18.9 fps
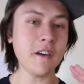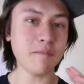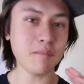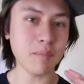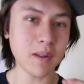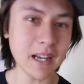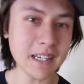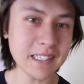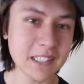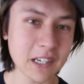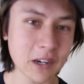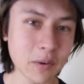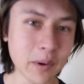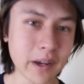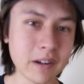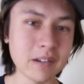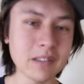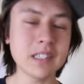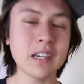you have plastic
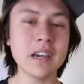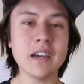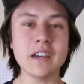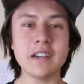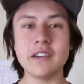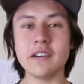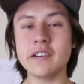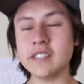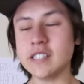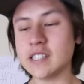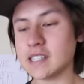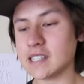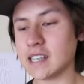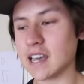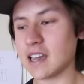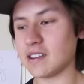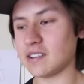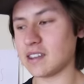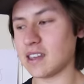wheels, you can just
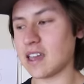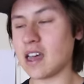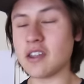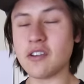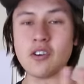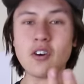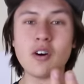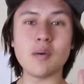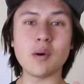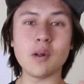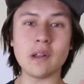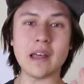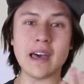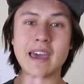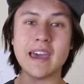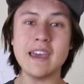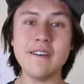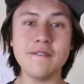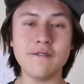get a normal
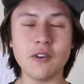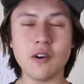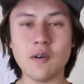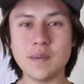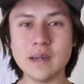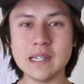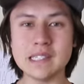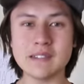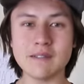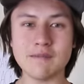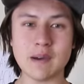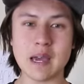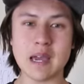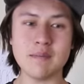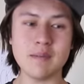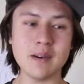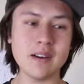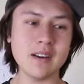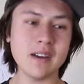A4 piece of
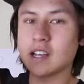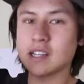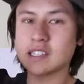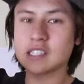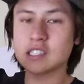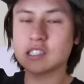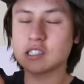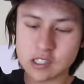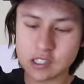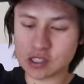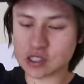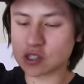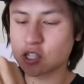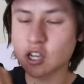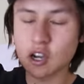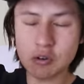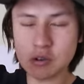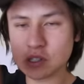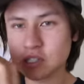paper and just
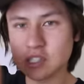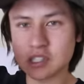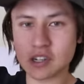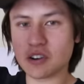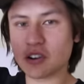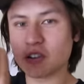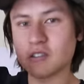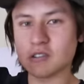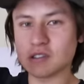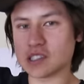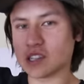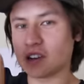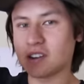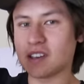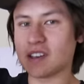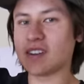go in circles on